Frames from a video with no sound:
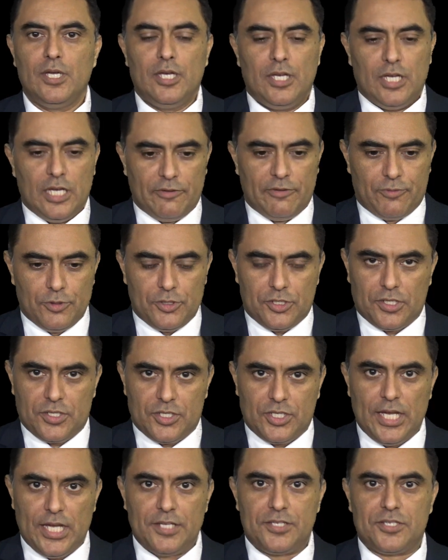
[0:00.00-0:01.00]
And for
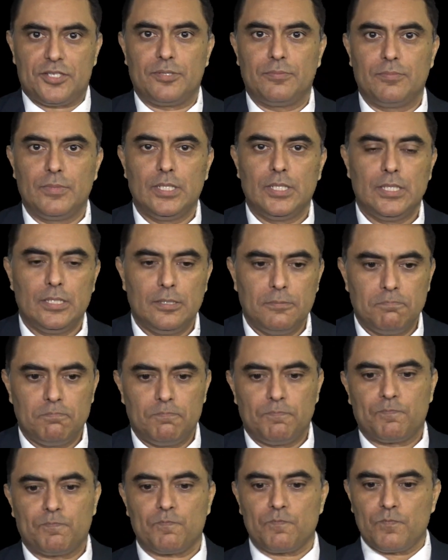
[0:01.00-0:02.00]
success,
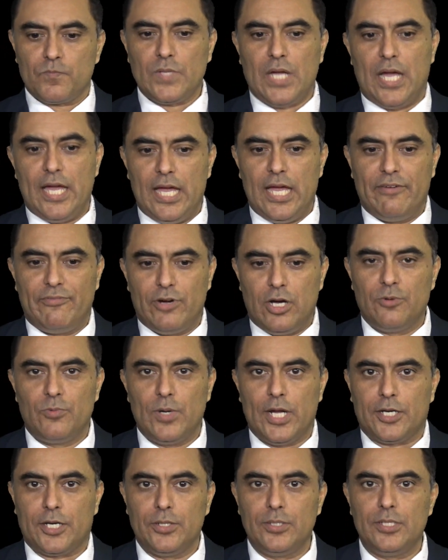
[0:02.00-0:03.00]
I have on
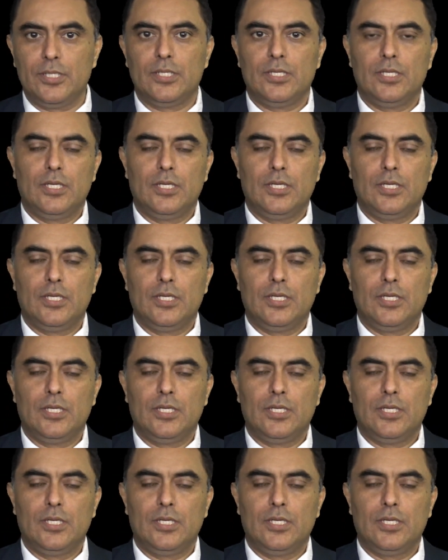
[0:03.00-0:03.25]
record